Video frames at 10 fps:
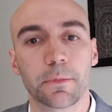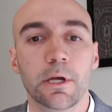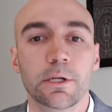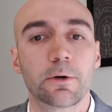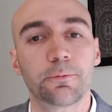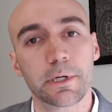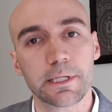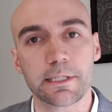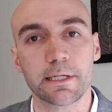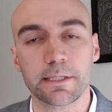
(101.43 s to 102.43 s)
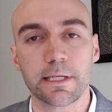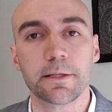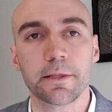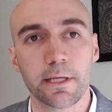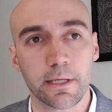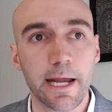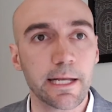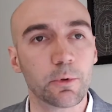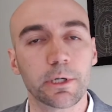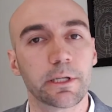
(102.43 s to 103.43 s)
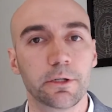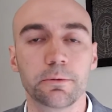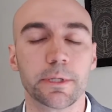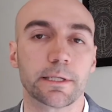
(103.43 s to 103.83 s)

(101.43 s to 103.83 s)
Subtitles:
So for instance, in the anyone can do this,